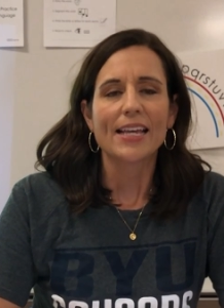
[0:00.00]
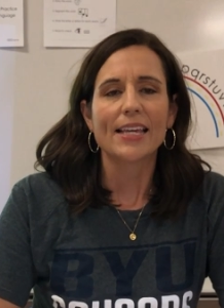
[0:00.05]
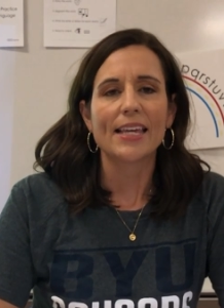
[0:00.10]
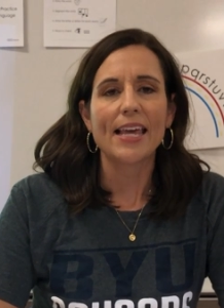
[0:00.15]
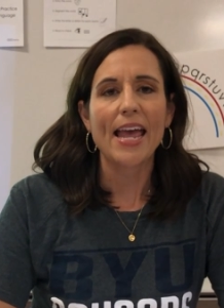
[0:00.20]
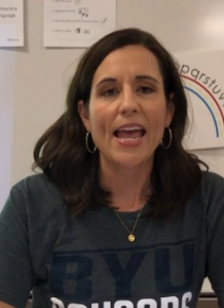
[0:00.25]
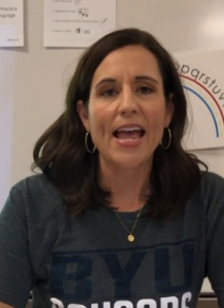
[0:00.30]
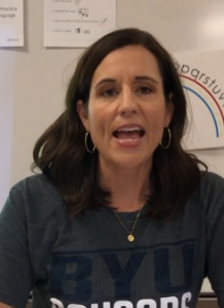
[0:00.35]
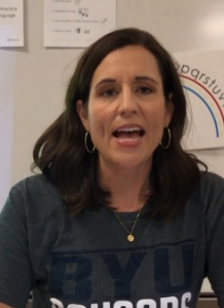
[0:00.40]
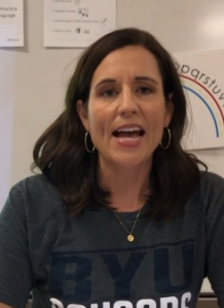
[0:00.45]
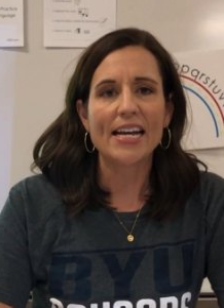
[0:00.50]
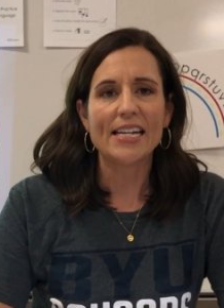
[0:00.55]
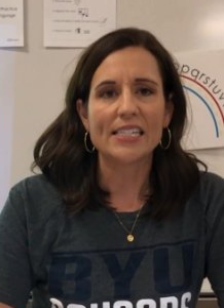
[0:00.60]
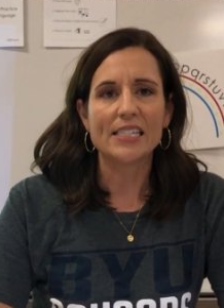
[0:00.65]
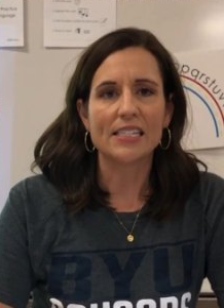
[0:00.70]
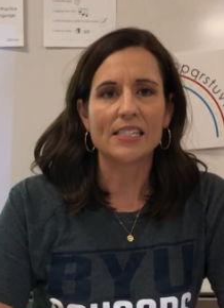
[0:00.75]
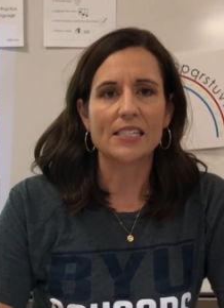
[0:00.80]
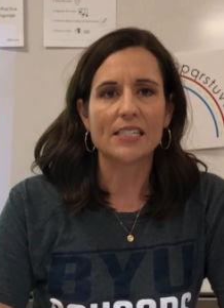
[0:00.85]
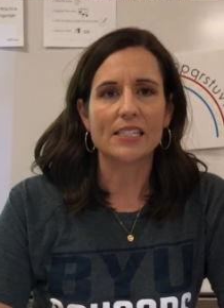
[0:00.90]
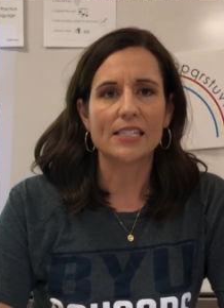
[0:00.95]

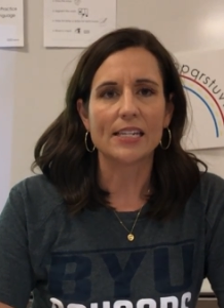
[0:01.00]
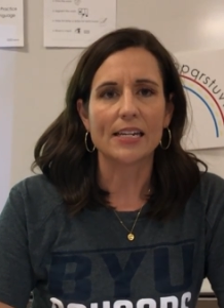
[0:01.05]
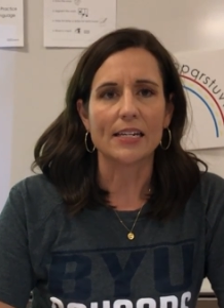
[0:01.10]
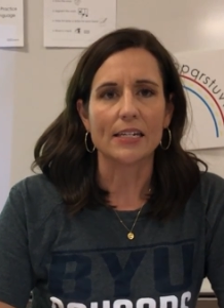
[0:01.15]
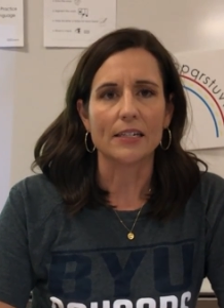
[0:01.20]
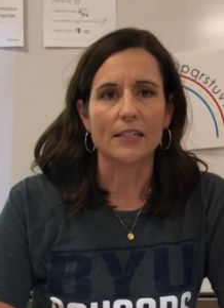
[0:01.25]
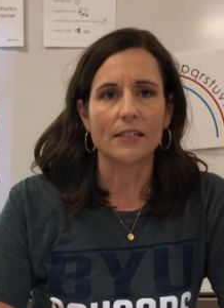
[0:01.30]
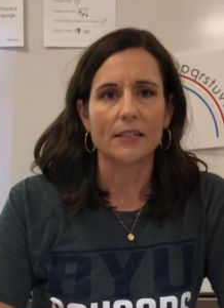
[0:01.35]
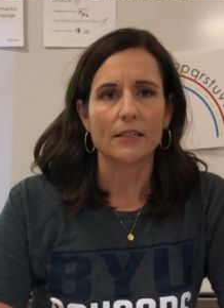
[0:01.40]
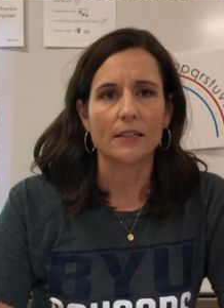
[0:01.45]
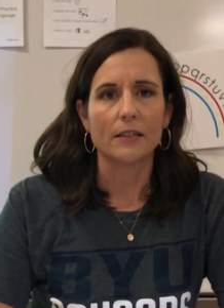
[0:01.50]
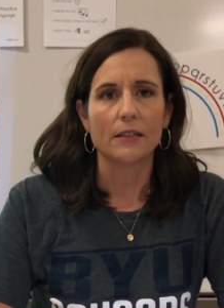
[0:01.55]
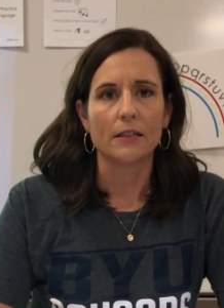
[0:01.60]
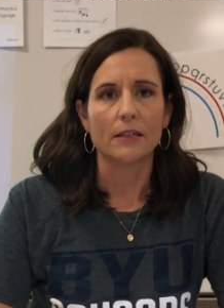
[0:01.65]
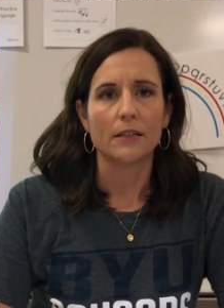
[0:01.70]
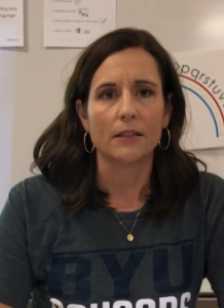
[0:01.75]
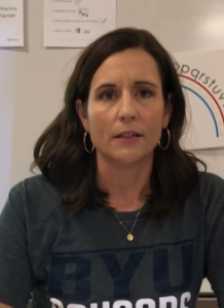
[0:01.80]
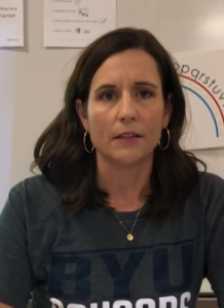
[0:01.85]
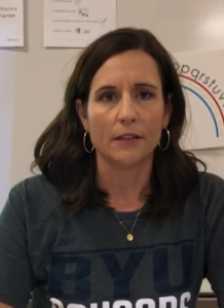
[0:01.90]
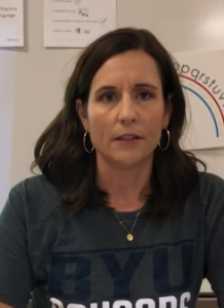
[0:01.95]
Cans.
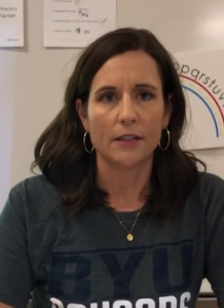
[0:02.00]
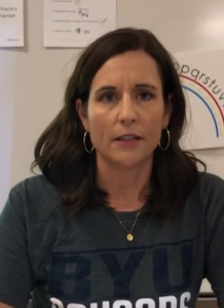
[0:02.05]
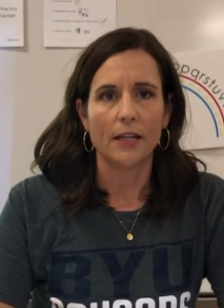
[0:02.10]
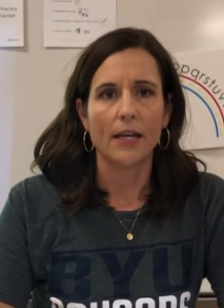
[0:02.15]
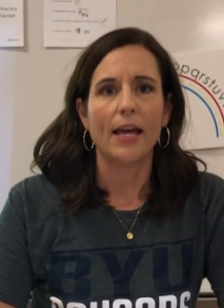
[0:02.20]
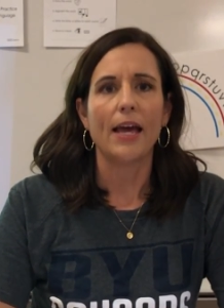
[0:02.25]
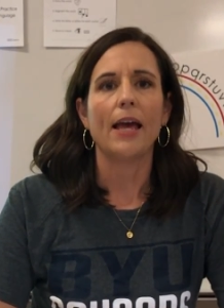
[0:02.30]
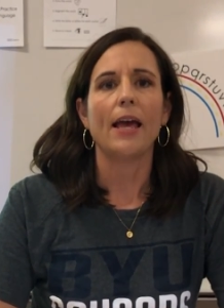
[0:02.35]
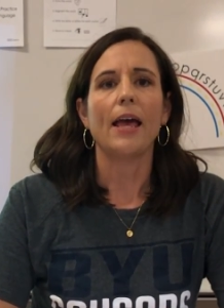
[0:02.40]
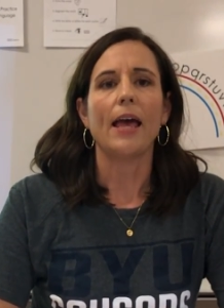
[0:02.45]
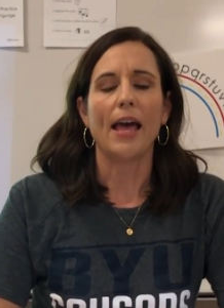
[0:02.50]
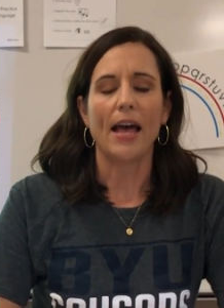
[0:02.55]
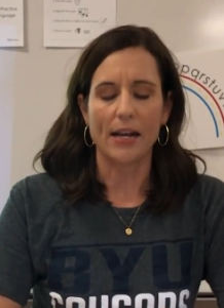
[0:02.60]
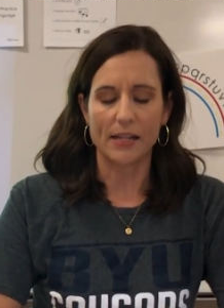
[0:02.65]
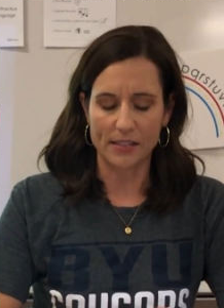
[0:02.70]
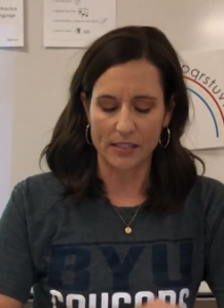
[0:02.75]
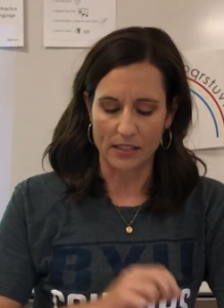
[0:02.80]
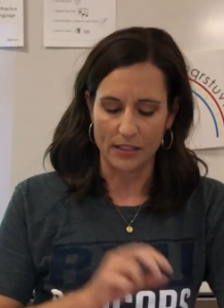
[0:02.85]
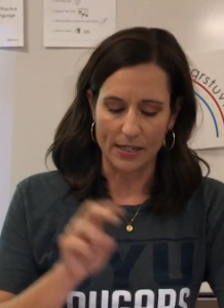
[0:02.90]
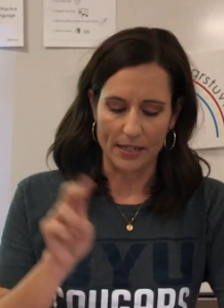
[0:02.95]

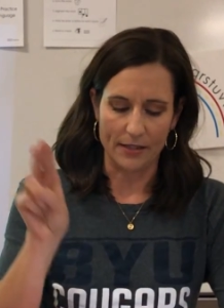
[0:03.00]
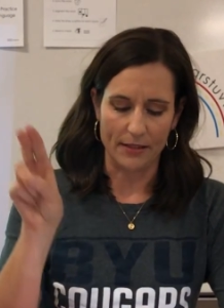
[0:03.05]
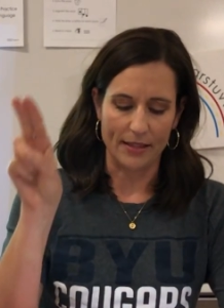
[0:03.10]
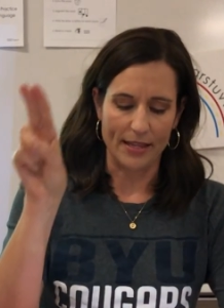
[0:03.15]
Excellent.